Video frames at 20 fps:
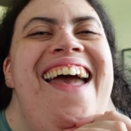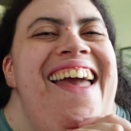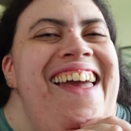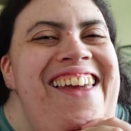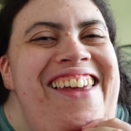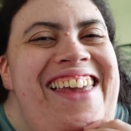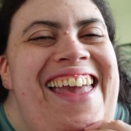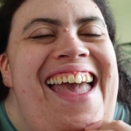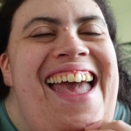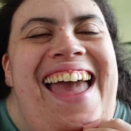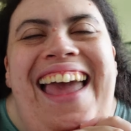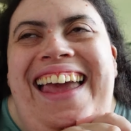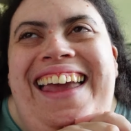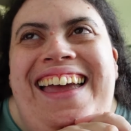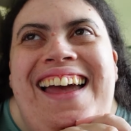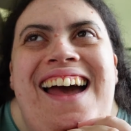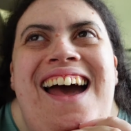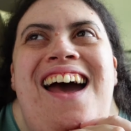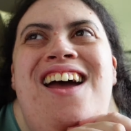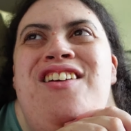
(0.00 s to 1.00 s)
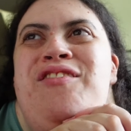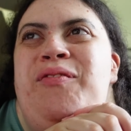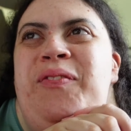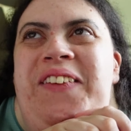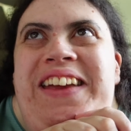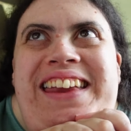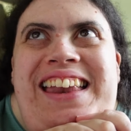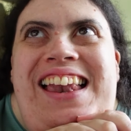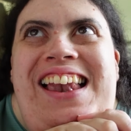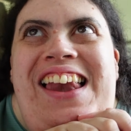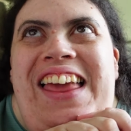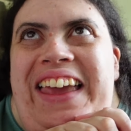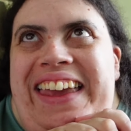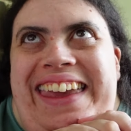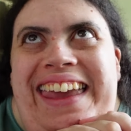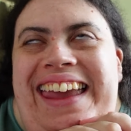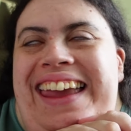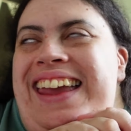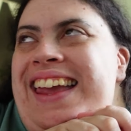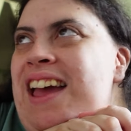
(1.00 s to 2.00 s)
Okay, I've been
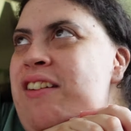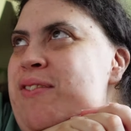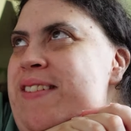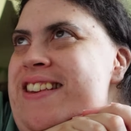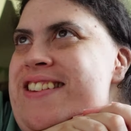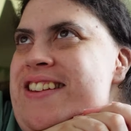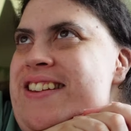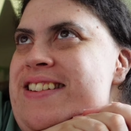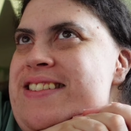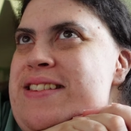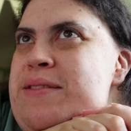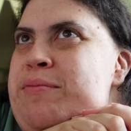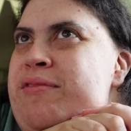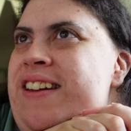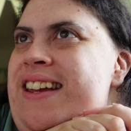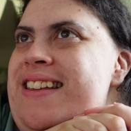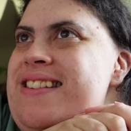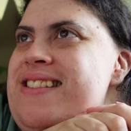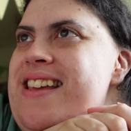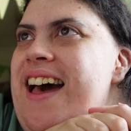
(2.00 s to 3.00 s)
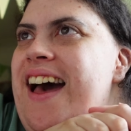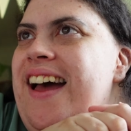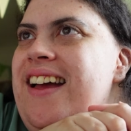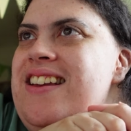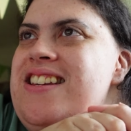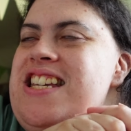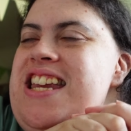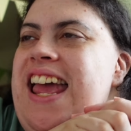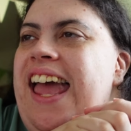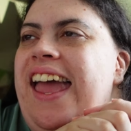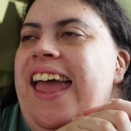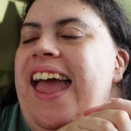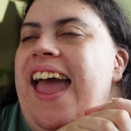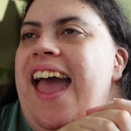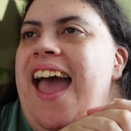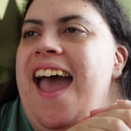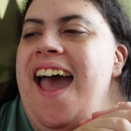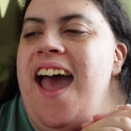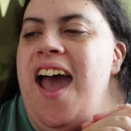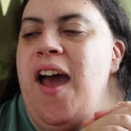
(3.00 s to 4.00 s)
looking, I've been doing some research.
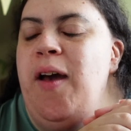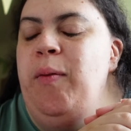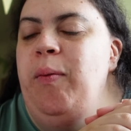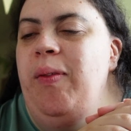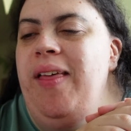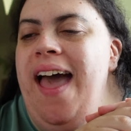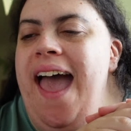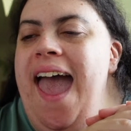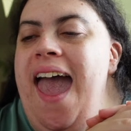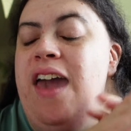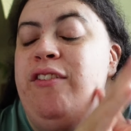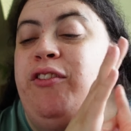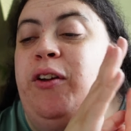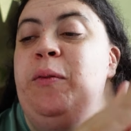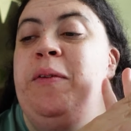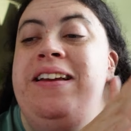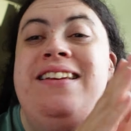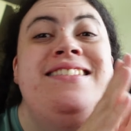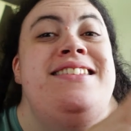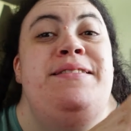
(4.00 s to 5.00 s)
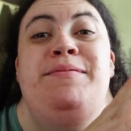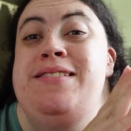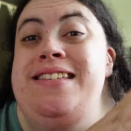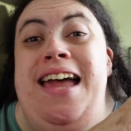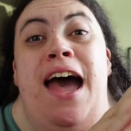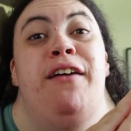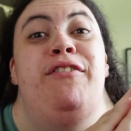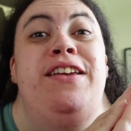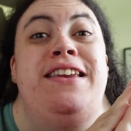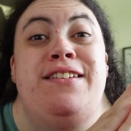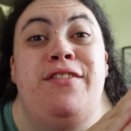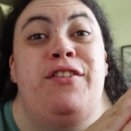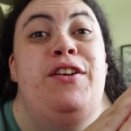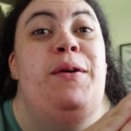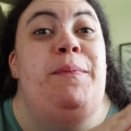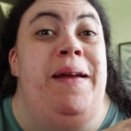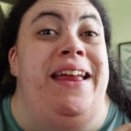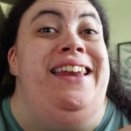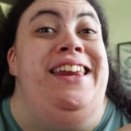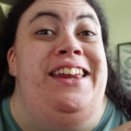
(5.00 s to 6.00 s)
Everyone seems to have a different
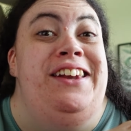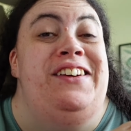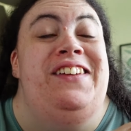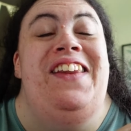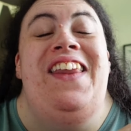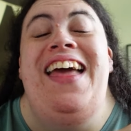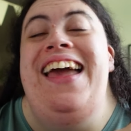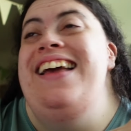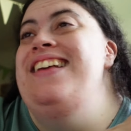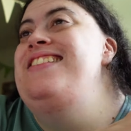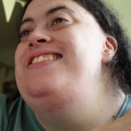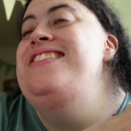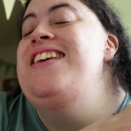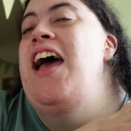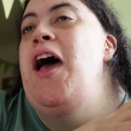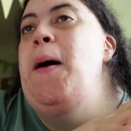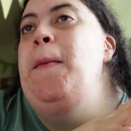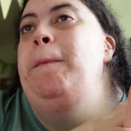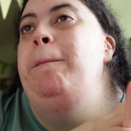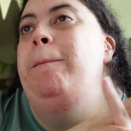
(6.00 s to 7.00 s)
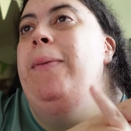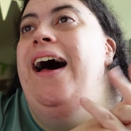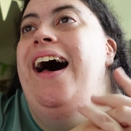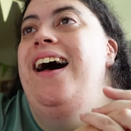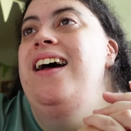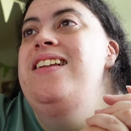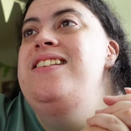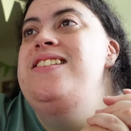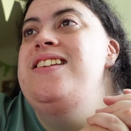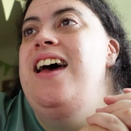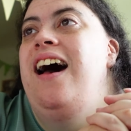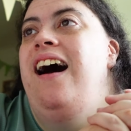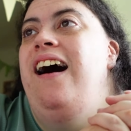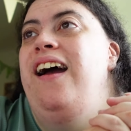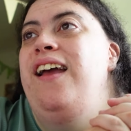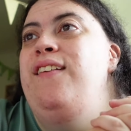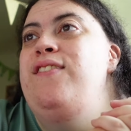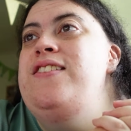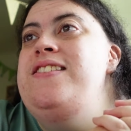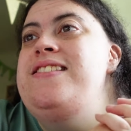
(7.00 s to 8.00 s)
opinion on this, but
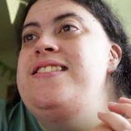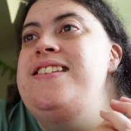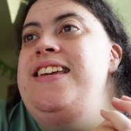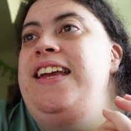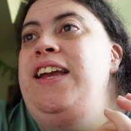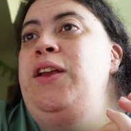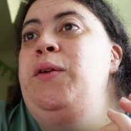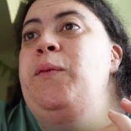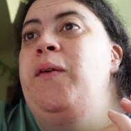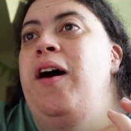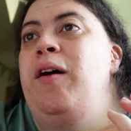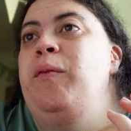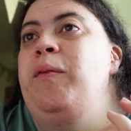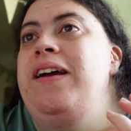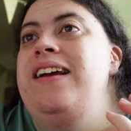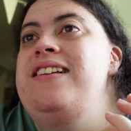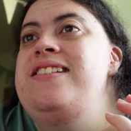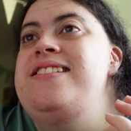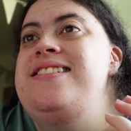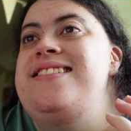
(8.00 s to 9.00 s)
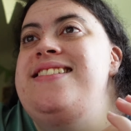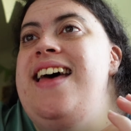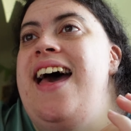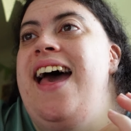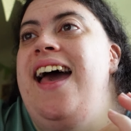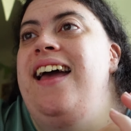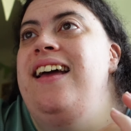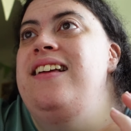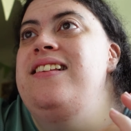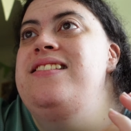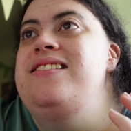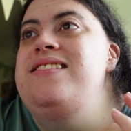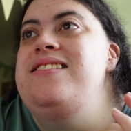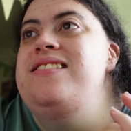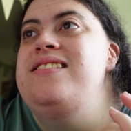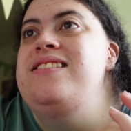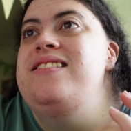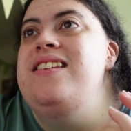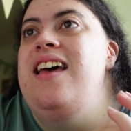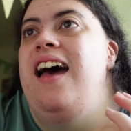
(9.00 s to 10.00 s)
I've seen one which
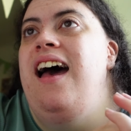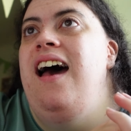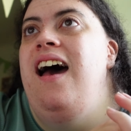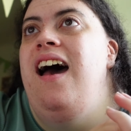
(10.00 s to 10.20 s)
says